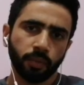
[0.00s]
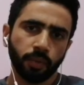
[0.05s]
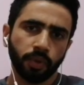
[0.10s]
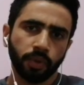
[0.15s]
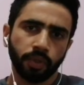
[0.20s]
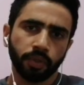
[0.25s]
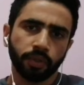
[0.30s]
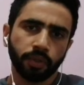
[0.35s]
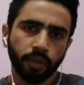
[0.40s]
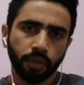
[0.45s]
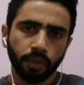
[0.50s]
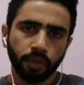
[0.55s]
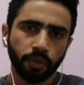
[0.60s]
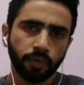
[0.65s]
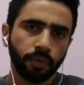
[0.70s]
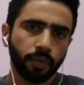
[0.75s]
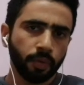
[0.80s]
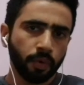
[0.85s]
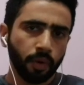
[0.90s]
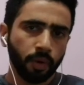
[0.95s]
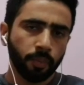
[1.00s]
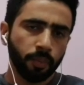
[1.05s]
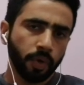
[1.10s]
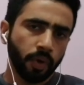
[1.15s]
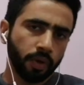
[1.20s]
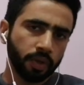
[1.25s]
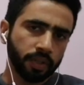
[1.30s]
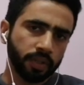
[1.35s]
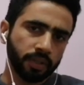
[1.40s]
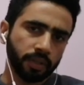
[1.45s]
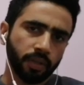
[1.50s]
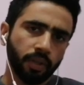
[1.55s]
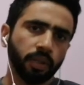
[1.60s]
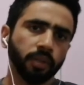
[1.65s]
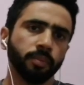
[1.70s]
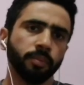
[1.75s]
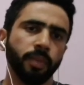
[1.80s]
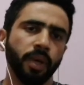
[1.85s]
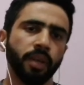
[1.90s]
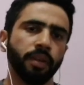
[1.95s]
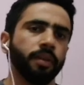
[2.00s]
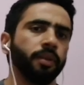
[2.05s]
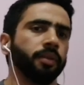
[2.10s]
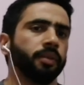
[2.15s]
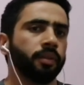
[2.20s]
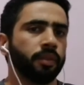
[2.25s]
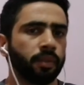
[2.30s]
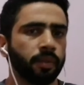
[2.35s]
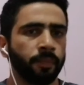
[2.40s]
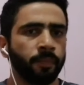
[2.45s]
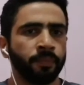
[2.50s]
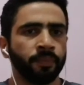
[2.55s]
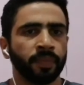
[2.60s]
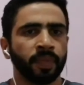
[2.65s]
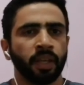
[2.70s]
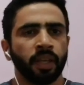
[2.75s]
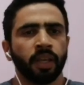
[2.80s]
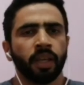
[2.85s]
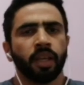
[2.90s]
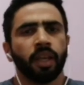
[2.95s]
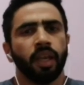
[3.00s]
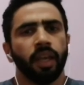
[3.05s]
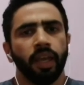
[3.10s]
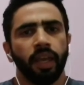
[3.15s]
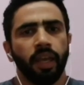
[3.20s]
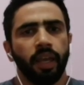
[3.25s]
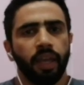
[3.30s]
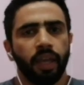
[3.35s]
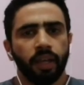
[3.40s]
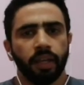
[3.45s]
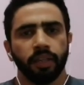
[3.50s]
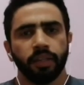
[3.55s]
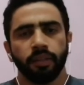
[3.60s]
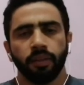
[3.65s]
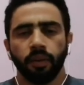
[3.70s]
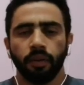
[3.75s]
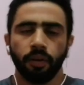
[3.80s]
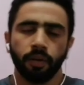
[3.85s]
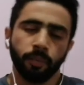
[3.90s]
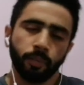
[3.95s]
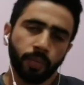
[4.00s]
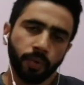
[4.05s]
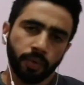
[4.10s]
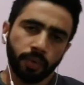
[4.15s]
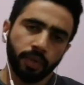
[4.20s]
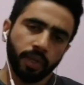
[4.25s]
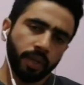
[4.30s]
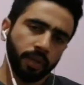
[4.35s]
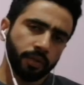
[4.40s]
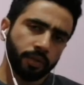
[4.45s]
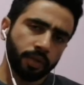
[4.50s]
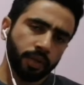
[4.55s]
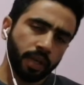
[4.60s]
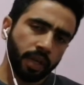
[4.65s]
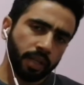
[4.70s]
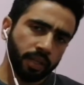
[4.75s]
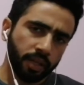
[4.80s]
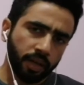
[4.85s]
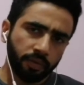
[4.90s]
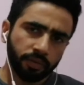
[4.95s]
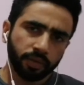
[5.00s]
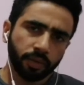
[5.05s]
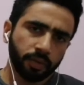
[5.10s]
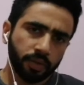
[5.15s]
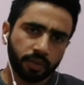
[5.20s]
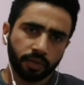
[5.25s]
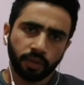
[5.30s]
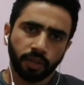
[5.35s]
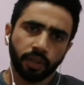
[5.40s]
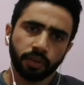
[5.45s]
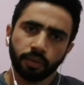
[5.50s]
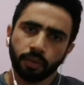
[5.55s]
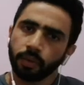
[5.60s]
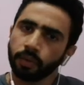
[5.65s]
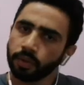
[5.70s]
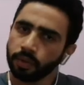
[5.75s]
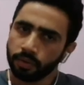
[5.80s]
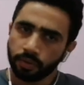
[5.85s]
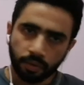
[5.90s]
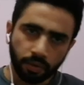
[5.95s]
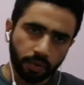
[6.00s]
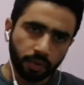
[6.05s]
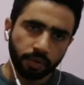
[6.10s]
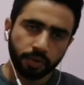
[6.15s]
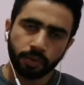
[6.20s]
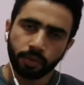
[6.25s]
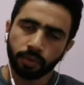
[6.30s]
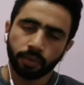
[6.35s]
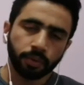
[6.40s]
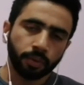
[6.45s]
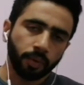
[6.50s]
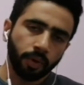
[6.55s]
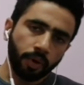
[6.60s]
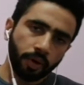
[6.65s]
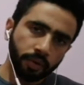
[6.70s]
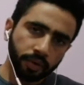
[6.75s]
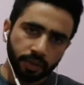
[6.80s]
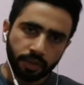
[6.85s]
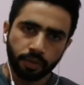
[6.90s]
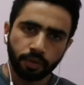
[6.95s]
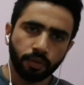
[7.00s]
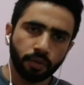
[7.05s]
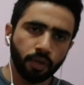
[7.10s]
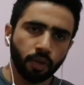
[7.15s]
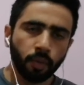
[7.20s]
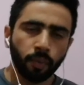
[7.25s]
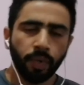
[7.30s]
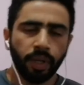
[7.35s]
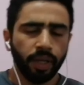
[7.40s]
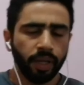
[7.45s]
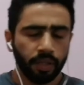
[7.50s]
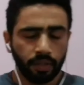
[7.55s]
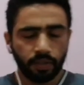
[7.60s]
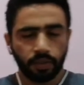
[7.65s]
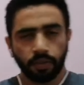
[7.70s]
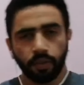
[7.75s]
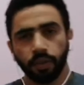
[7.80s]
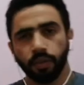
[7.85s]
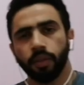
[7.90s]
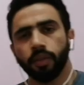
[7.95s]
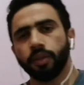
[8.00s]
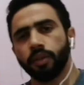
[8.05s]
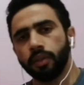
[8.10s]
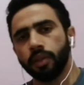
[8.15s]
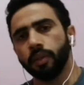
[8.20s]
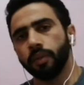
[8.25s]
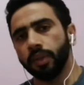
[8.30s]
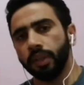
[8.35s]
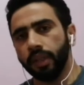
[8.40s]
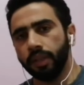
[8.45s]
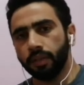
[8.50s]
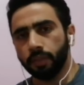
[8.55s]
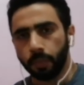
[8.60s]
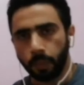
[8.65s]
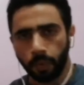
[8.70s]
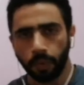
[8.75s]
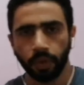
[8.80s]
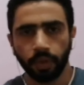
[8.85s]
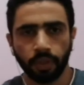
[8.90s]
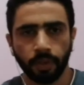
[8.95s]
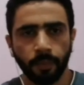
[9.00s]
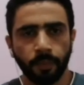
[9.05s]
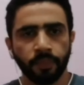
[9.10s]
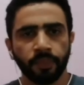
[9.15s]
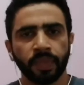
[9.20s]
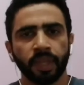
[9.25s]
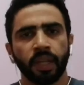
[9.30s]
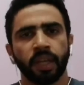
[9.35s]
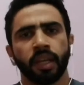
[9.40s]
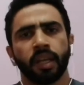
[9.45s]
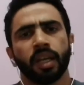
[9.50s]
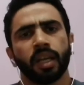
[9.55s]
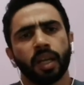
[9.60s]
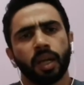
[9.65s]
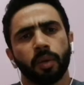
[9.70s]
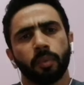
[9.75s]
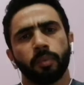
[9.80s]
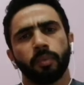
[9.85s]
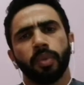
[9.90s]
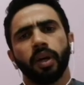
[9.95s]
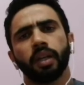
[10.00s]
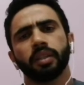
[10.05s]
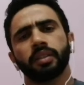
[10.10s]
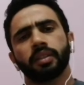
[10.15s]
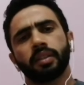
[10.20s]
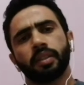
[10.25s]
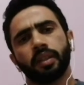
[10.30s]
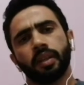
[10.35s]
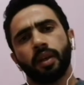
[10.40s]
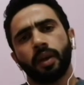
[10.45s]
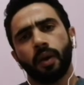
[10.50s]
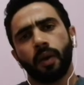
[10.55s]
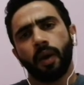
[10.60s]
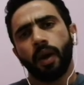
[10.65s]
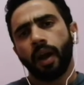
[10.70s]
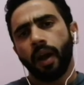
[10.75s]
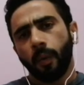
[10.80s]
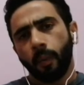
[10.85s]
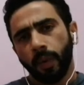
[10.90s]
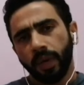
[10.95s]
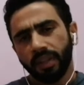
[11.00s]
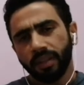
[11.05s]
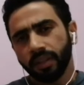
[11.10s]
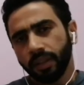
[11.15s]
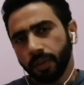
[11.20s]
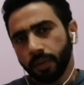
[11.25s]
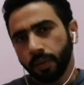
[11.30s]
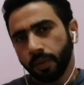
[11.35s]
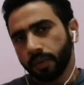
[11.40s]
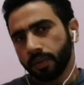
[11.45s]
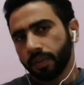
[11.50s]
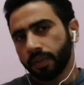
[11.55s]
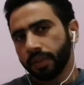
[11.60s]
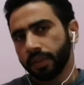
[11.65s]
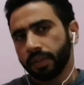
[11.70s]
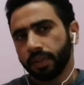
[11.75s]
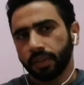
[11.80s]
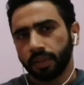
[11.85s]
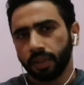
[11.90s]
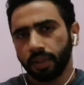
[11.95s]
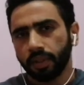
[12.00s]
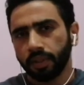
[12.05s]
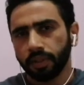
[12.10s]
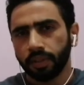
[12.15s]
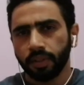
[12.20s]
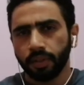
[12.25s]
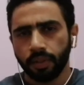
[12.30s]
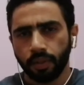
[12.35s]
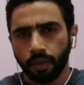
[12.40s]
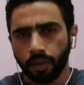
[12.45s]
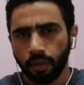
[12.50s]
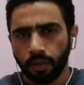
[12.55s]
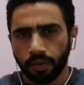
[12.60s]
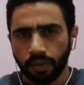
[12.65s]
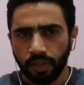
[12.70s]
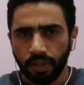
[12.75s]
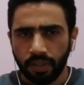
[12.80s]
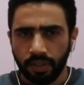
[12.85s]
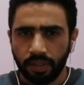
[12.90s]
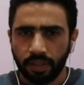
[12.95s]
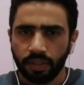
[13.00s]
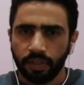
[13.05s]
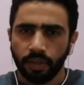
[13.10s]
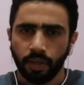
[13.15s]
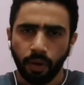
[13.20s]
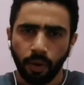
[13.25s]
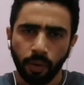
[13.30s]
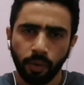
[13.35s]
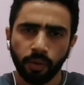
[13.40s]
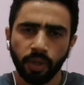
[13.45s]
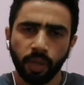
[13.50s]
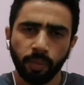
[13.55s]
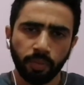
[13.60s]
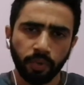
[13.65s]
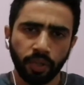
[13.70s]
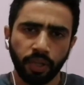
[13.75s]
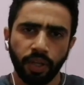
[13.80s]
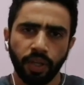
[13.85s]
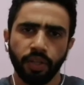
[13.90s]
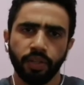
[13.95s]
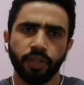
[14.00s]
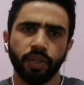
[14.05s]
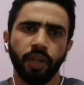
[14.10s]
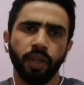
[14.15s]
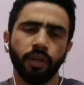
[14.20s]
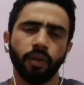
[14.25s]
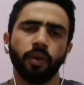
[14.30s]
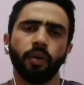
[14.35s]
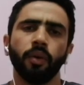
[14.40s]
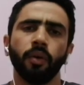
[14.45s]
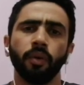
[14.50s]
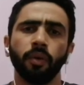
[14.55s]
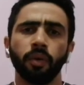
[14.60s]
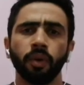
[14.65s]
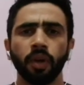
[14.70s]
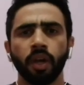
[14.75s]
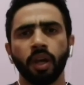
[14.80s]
continue from on start method. And on boot and after on start, it goes also to on resume and start continuing its work. But when the user starts closing the whole application or